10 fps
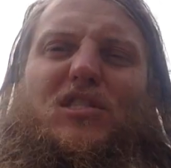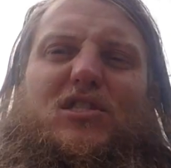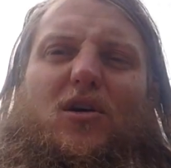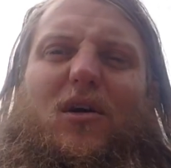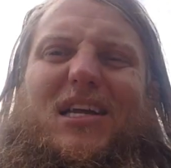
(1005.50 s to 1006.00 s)

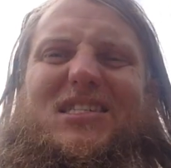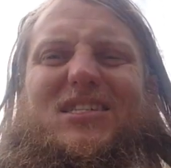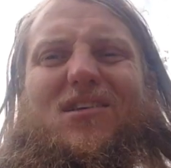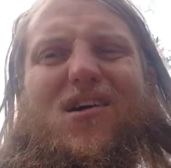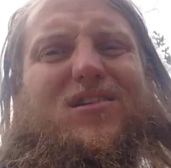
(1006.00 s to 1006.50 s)
just don't get
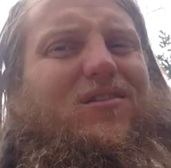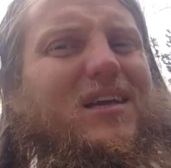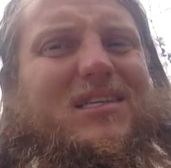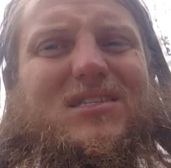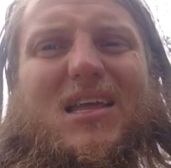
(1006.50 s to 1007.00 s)
stuck,
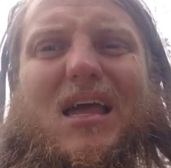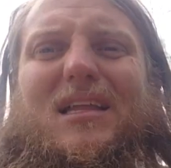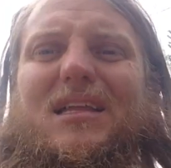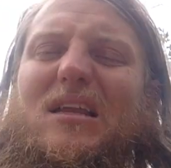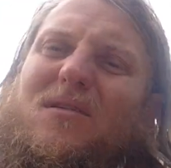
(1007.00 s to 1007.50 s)
don't get
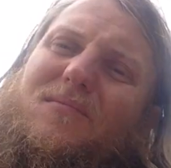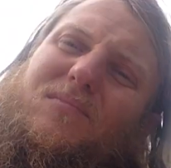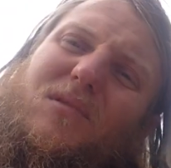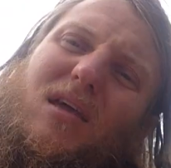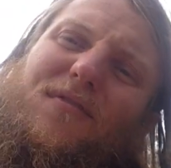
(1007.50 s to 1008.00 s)
stagnant.
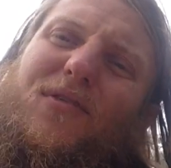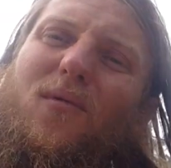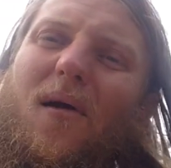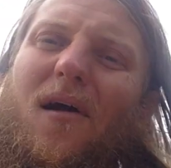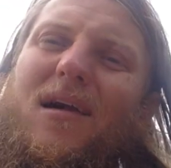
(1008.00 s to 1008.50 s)
If
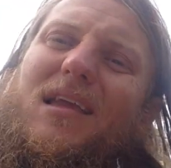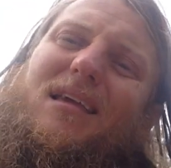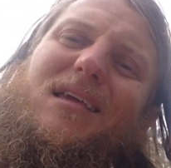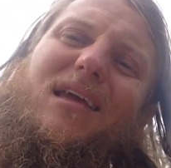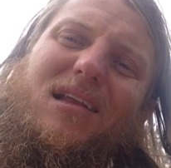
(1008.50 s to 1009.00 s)
you are,
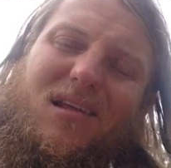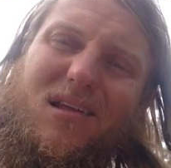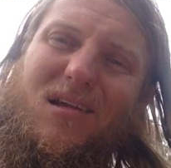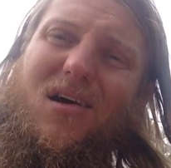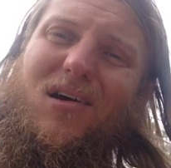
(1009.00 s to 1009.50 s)
get
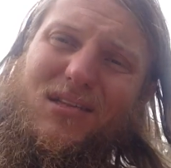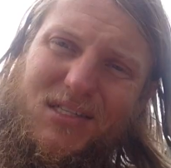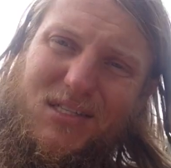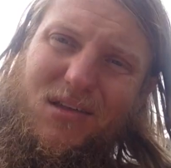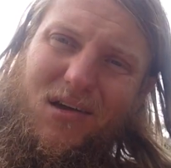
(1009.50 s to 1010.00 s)

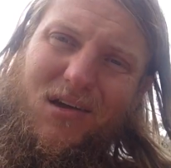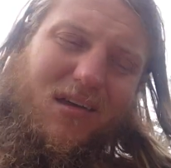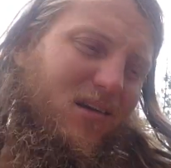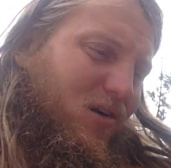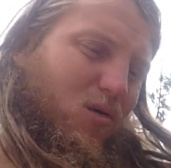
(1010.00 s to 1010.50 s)
unstuck
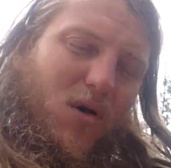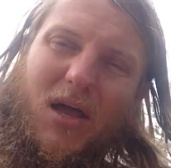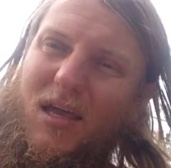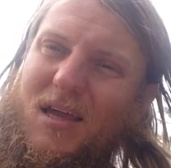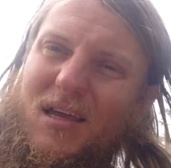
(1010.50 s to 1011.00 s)

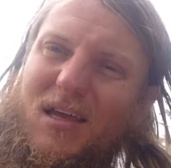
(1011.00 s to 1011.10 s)
quick.